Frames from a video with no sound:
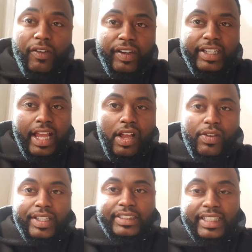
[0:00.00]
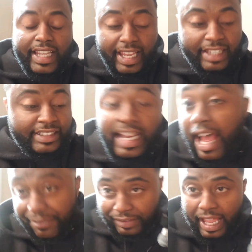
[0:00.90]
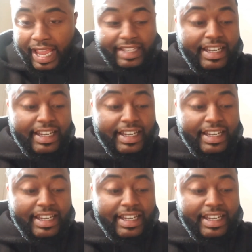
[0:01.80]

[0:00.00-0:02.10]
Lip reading: right now is not flying,